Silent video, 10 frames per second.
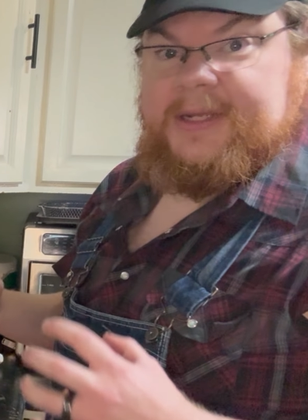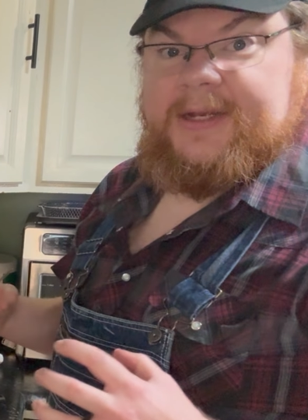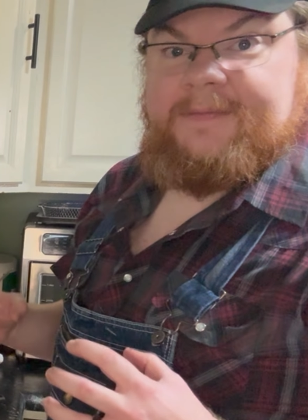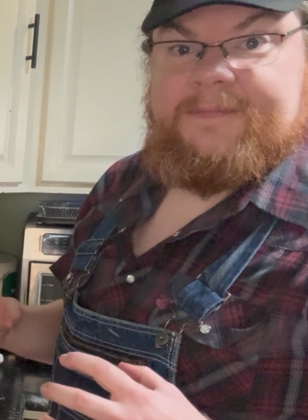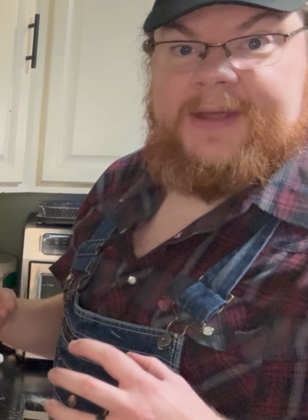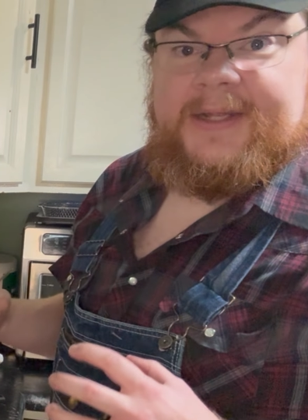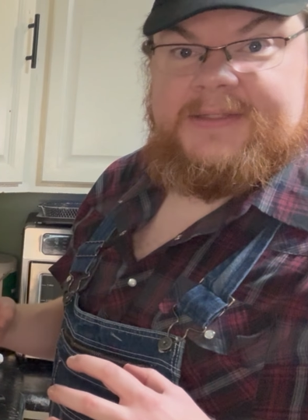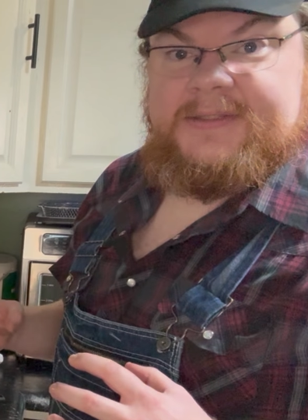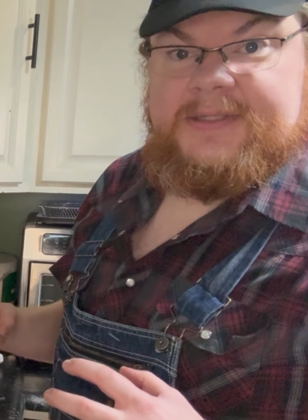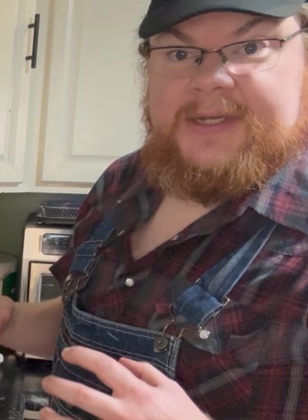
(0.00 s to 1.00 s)
kind of
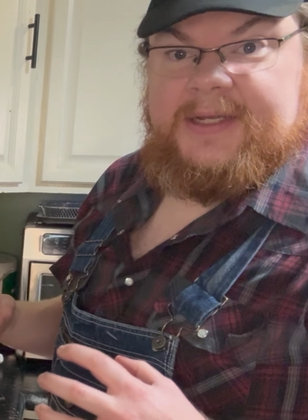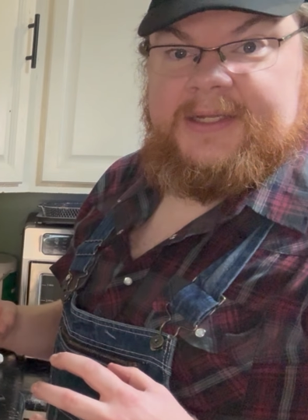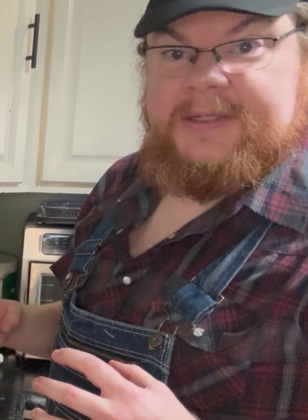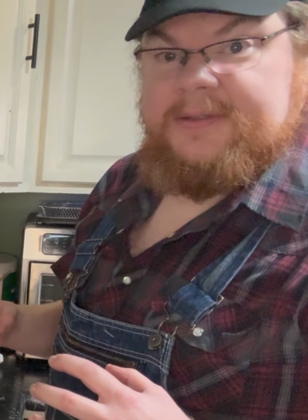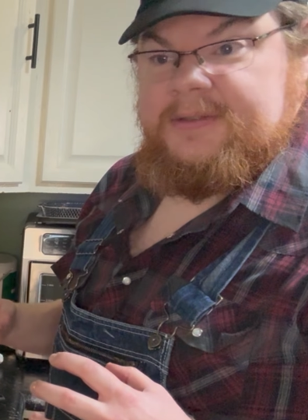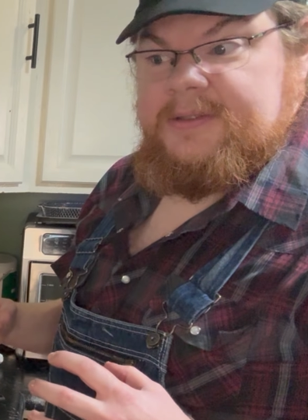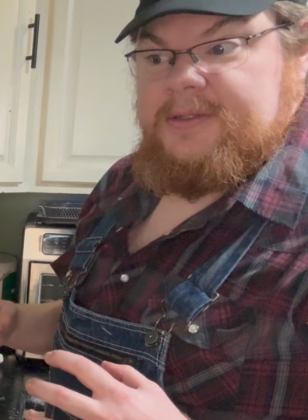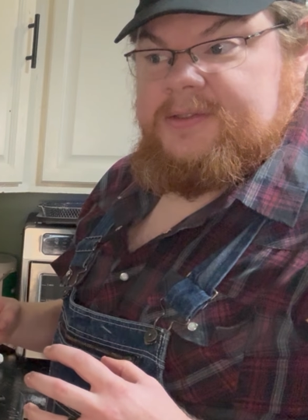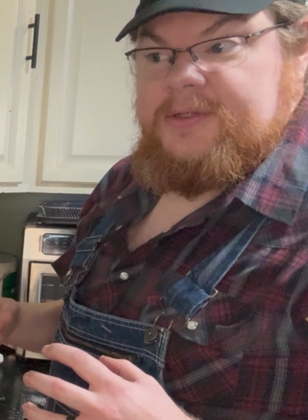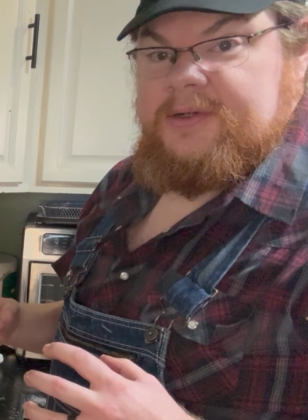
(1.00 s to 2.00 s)
fats to kind of
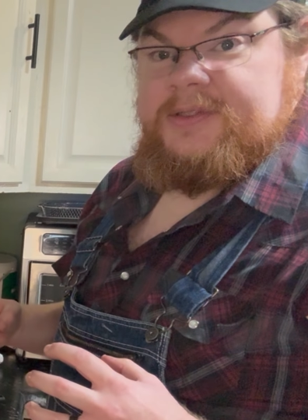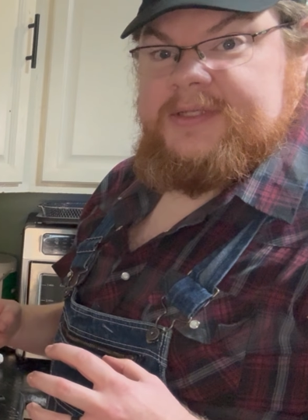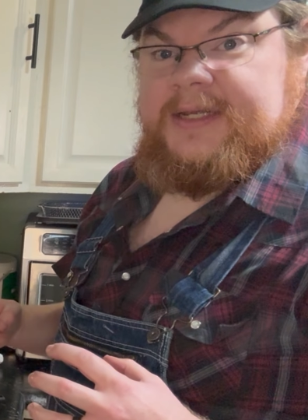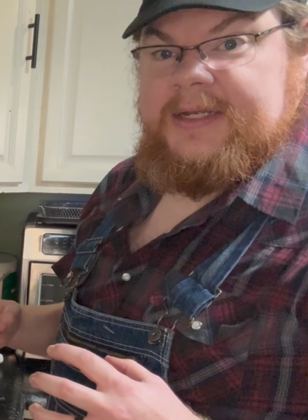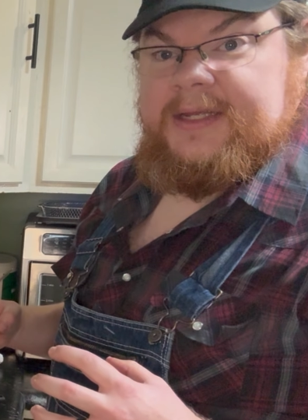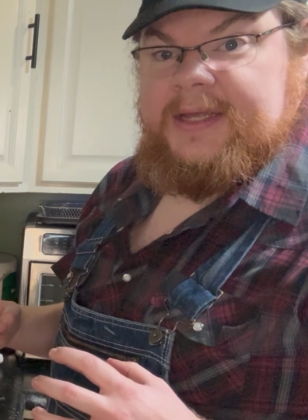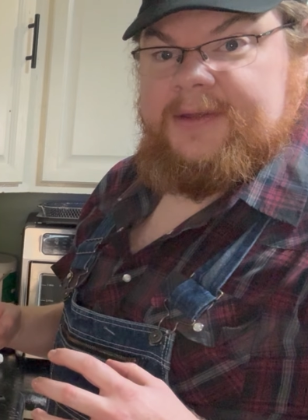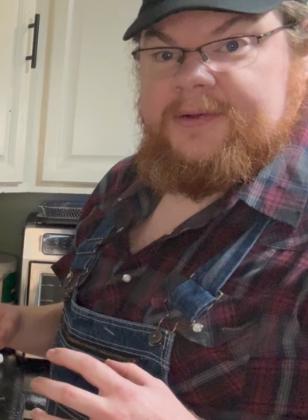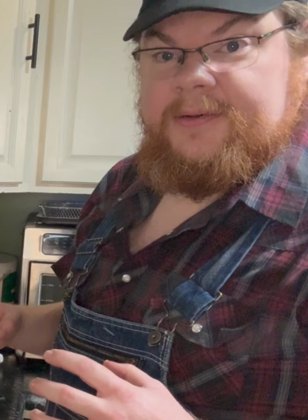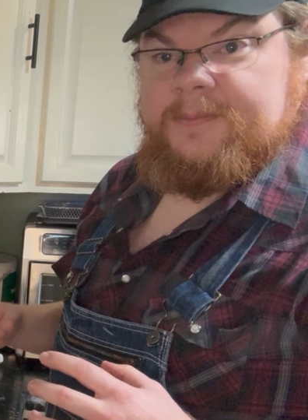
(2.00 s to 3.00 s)
start sticking
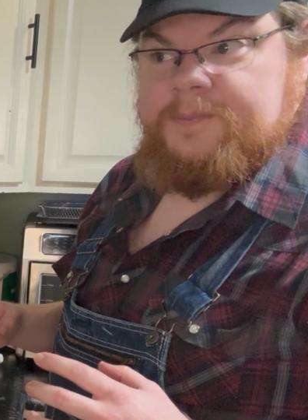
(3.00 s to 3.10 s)
together.